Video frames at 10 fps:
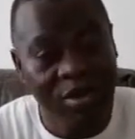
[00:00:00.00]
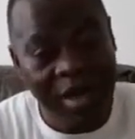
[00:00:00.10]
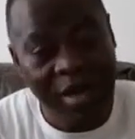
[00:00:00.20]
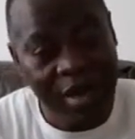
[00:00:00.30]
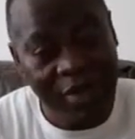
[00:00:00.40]

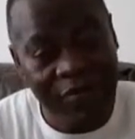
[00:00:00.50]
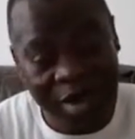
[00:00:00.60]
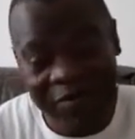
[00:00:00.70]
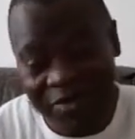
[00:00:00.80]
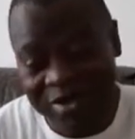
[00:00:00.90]
have
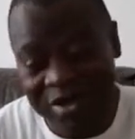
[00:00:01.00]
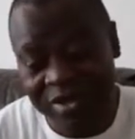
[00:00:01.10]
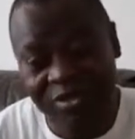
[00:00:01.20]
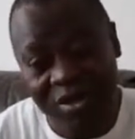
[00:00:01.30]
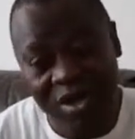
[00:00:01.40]
access
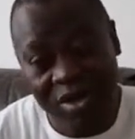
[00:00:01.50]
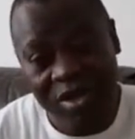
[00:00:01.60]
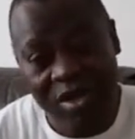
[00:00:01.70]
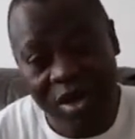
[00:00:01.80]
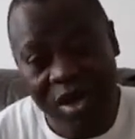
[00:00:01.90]
to the
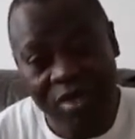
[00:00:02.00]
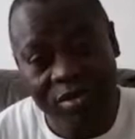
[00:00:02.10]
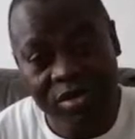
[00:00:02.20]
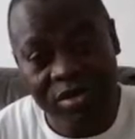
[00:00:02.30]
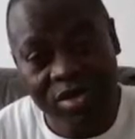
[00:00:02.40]

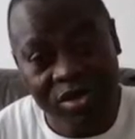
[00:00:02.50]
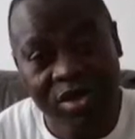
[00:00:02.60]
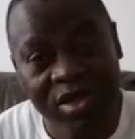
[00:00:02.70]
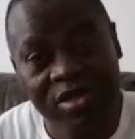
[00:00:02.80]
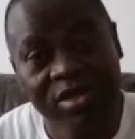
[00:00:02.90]

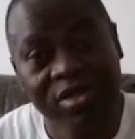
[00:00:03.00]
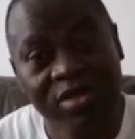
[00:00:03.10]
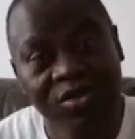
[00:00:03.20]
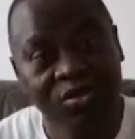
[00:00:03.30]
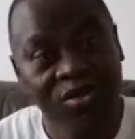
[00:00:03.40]
teachers
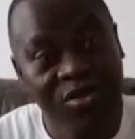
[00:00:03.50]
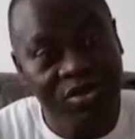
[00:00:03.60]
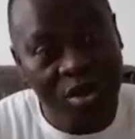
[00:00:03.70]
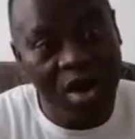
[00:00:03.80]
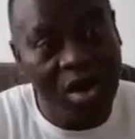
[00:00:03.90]
to
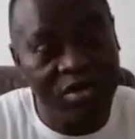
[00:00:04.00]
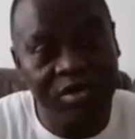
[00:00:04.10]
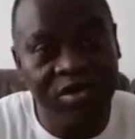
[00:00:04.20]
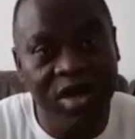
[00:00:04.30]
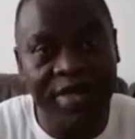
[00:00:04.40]
teach
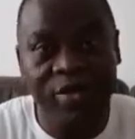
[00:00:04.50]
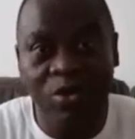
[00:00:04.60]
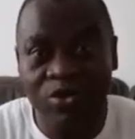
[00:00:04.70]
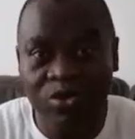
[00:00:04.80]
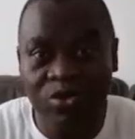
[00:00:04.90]
arts and
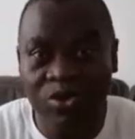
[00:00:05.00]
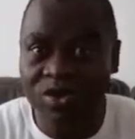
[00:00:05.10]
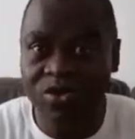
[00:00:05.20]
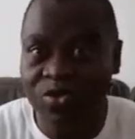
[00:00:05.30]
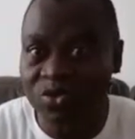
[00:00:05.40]
culture in
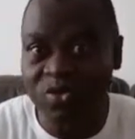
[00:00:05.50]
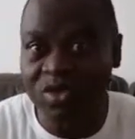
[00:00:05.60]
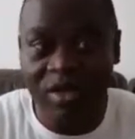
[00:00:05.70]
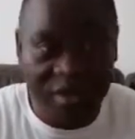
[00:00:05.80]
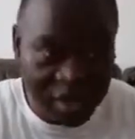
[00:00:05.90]
schools.
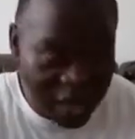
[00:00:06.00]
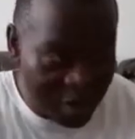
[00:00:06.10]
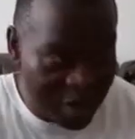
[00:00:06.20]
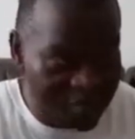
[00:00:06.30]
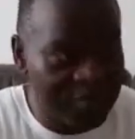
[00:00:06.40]
That they now
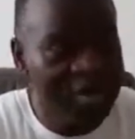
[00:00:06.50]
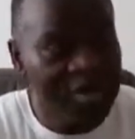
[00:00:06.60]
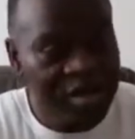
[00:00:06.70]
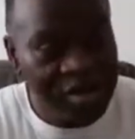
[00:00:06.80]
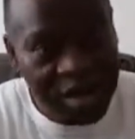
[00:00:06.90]
have
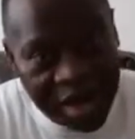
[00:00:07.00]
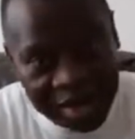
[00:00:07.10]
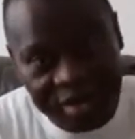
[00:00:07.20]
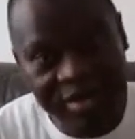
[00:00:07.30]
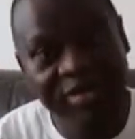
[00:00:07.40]

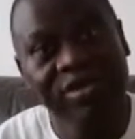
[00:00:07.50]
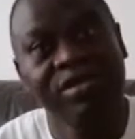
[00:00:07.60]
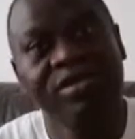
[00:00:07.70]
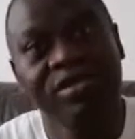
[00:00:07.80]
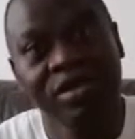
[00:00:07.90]
less
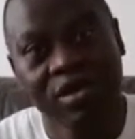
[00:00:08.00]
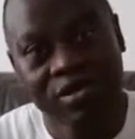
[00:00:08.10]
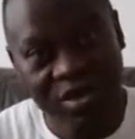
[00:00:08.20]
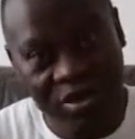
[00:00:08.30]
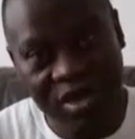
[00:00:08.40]

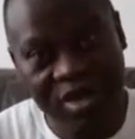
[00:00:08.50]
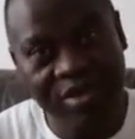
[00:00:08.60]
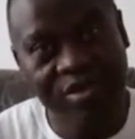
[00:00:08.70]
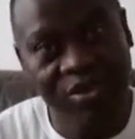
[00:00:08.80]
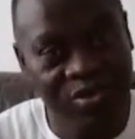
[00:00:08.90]

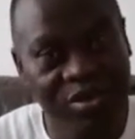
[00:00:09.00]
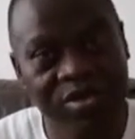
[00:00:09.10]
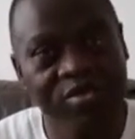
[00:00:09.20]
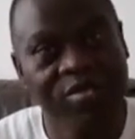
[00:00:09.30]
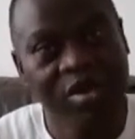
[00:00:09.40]
teachers
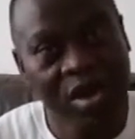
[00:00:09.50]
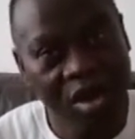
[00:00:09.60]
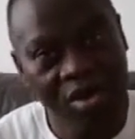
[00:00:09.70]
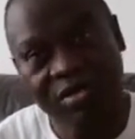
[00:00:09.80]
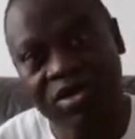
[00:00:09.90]
teaching
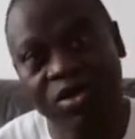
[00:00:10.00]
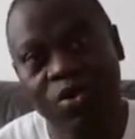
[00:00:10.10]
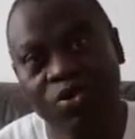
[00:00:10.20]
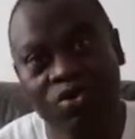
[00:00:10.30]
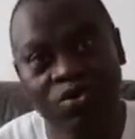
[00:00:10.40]
arts and
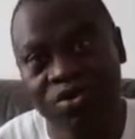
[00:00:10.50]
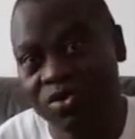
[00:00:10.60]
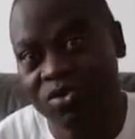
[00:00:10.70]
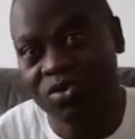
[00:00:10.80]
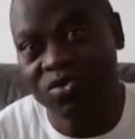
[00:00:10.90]
culture in
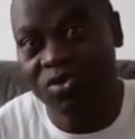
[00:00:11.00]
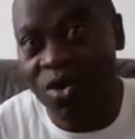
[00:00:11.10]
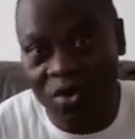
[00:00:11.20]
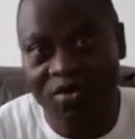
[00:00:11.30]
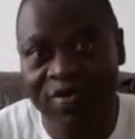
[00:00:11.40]
schools
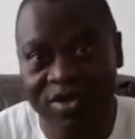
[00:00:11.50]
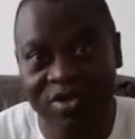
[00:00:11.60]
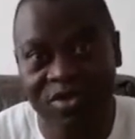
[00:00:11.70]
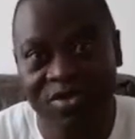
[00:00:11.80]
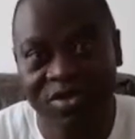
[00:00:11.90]
all over the
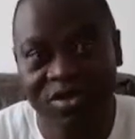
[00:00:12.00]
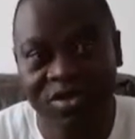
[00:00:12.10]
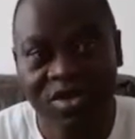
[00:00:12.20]
country.